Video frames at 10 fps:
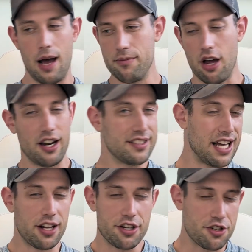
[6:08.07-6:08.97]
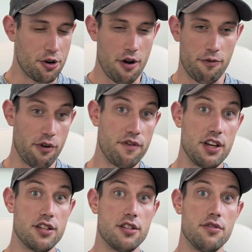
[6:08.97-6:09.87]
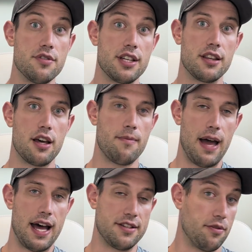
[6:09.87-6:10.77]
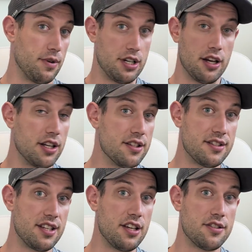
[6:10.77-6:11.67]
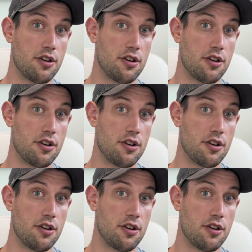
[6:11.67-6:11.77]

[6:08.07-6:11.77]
I'm not exactly sure if Rivian's using them as a redundancy,